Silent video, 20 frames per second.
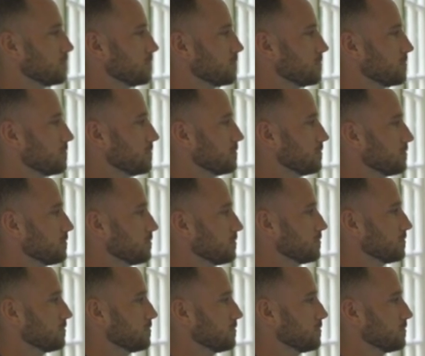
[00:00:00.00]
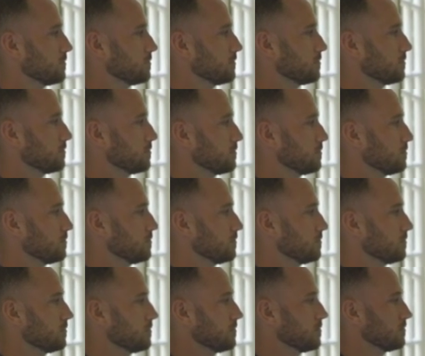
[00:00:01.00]

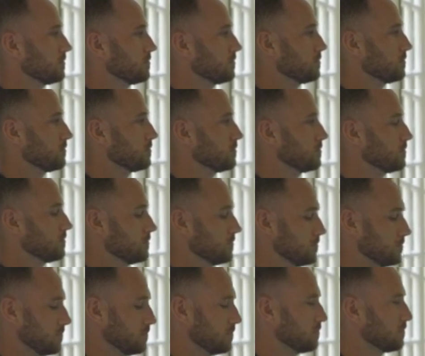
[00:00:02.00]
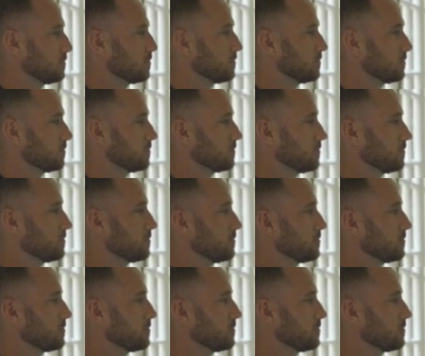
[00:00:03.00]
This person isn't speaking.